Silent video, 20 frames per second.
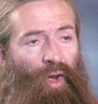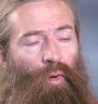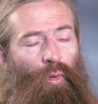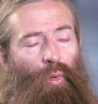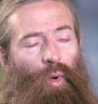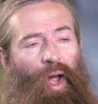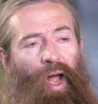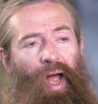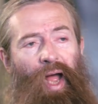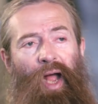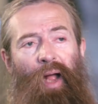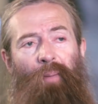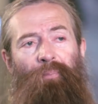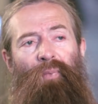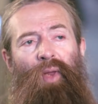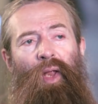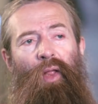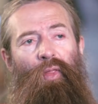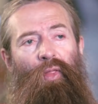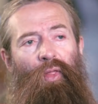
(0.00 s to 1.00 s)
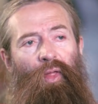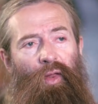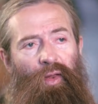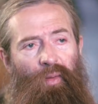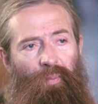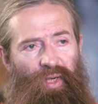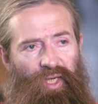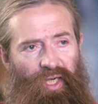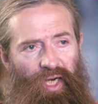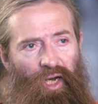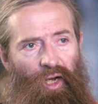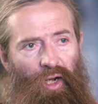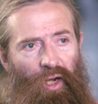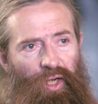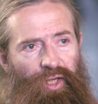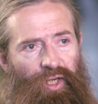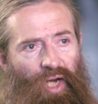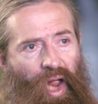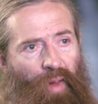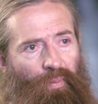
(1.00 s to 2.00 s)
where there's a
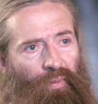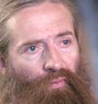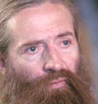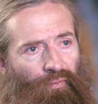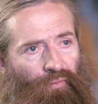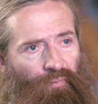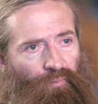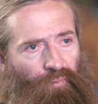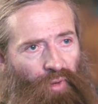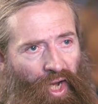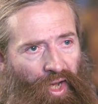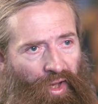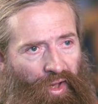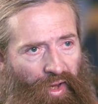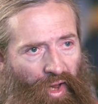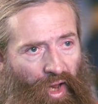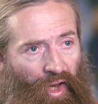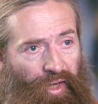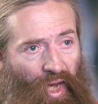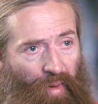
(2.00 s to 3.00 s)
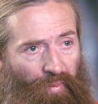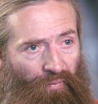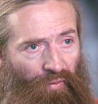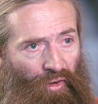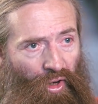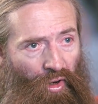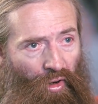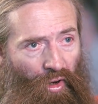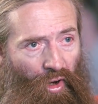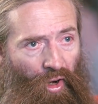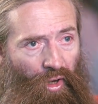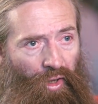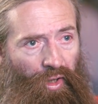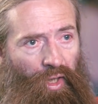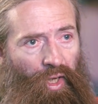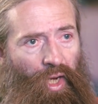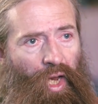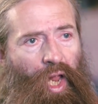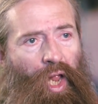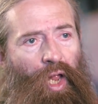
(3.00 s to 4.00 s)
particular type of brain cell, type of
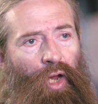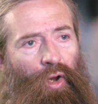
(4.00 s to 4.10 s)
neuron,